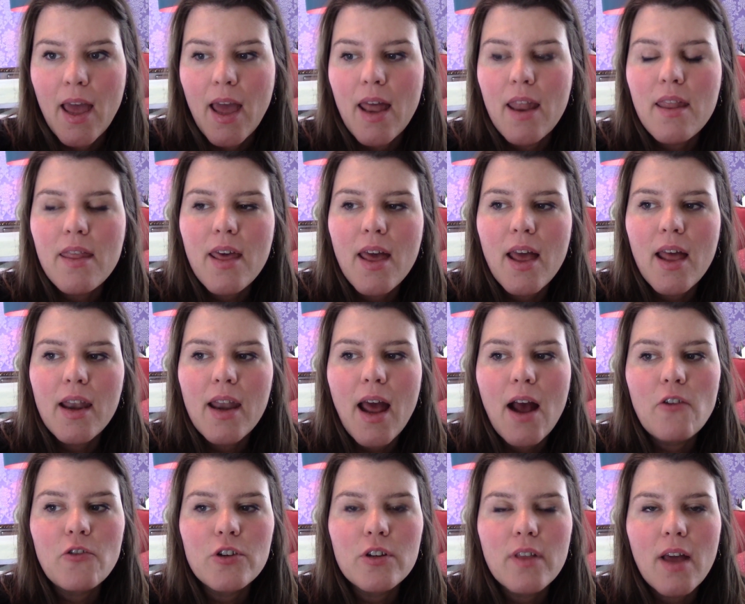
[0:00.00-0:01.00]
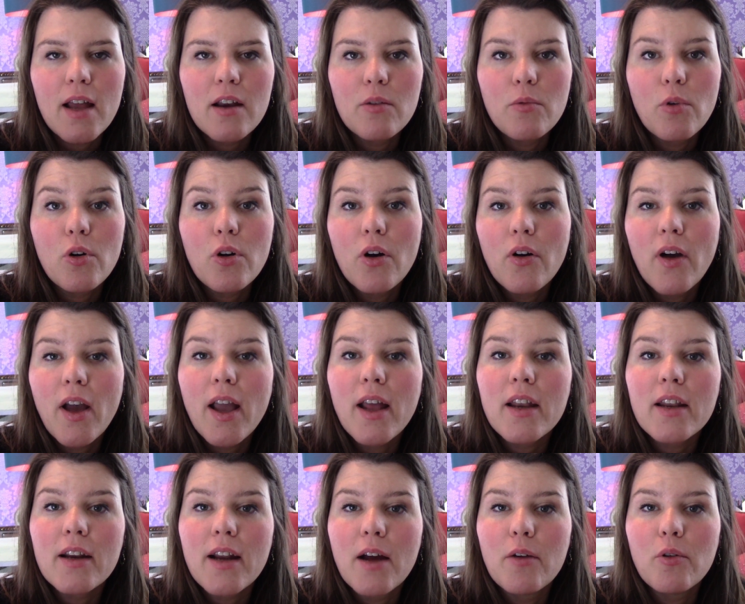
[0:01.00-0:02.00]
And then after that, I will go
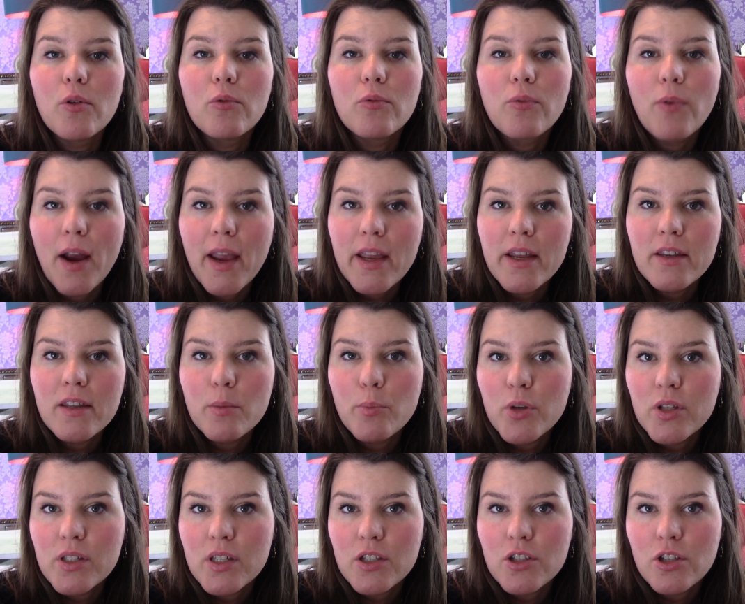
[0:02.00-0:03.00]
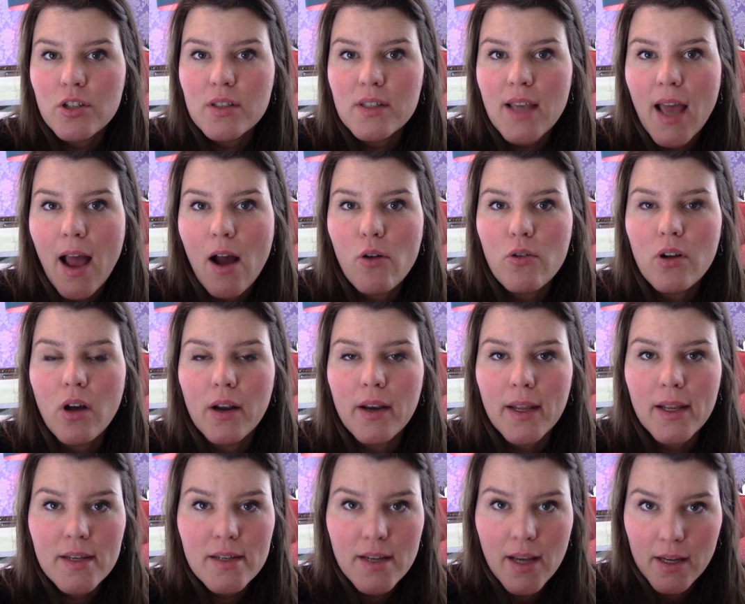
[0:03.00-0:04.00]
ahead and I will write the positions out on
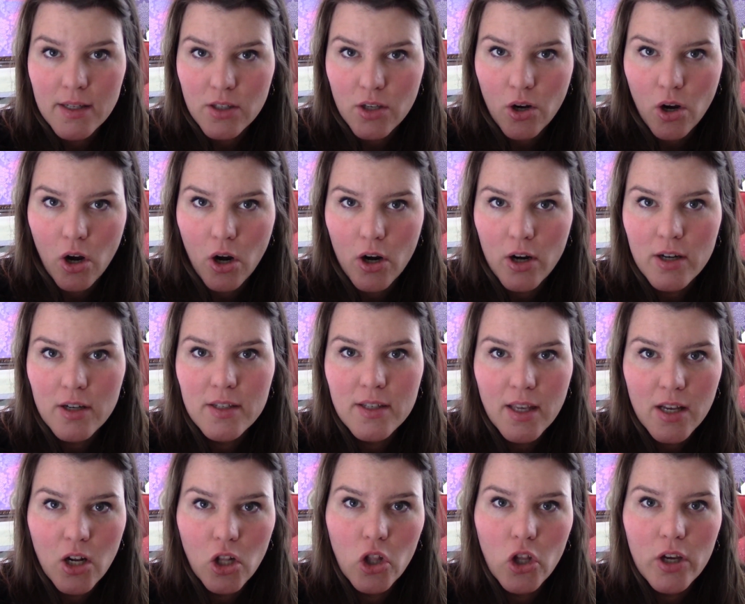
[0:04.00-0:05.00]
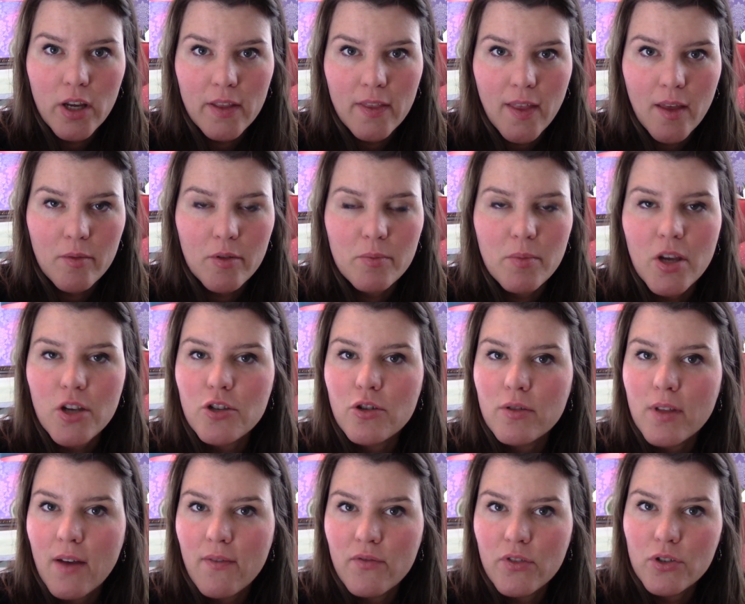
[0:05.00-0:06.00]
index cards, and I'll look at them and make
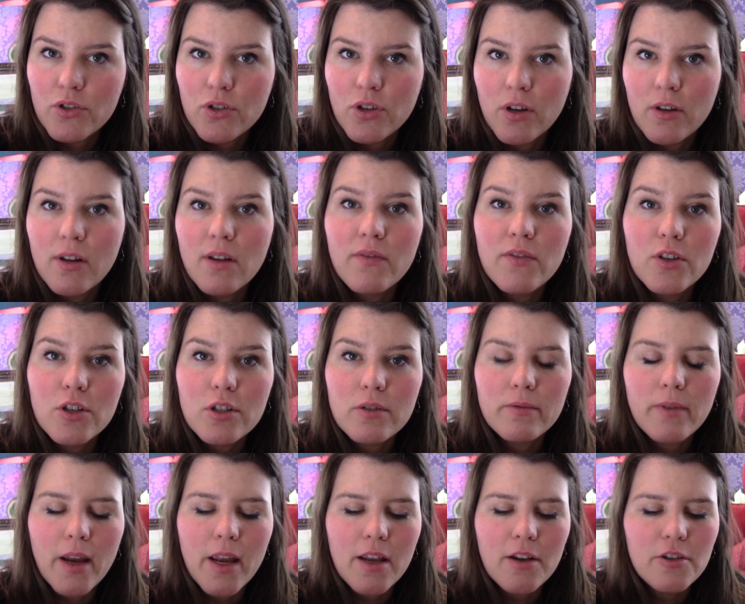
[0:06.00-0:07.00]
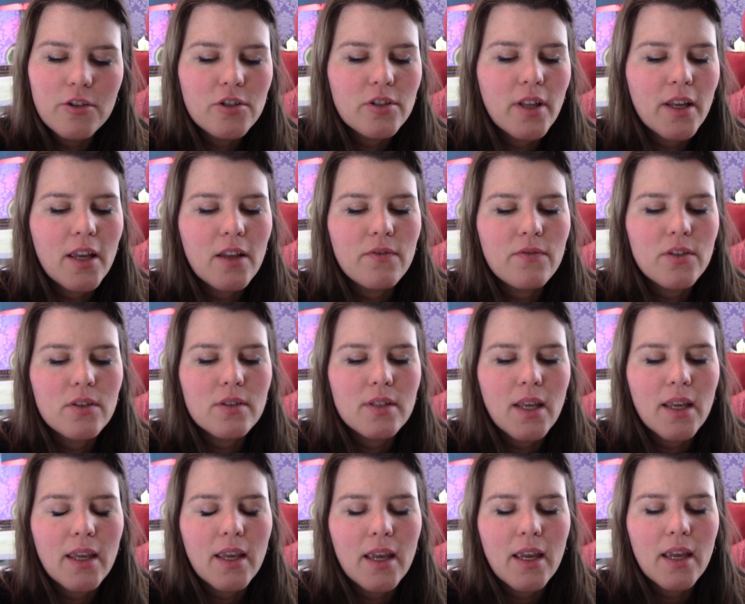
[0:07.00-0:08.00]
sure that feels good. It feels arranged, like it feels
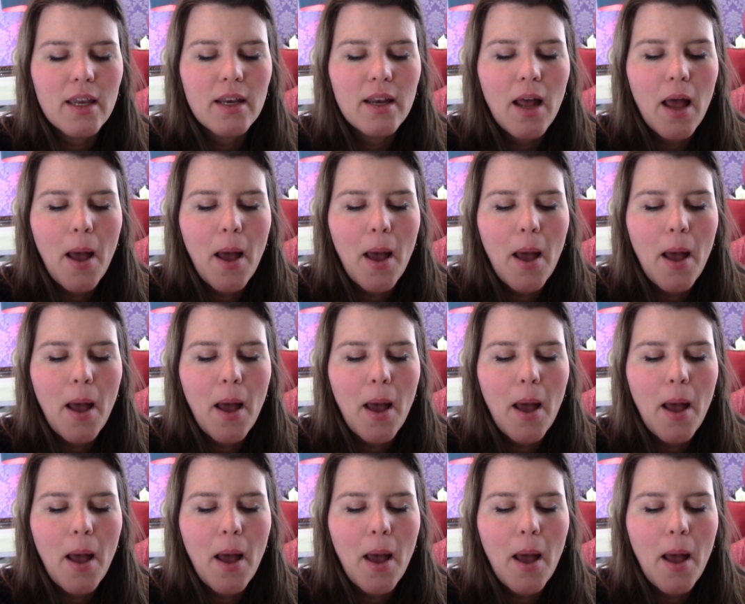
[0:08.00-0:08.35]
like it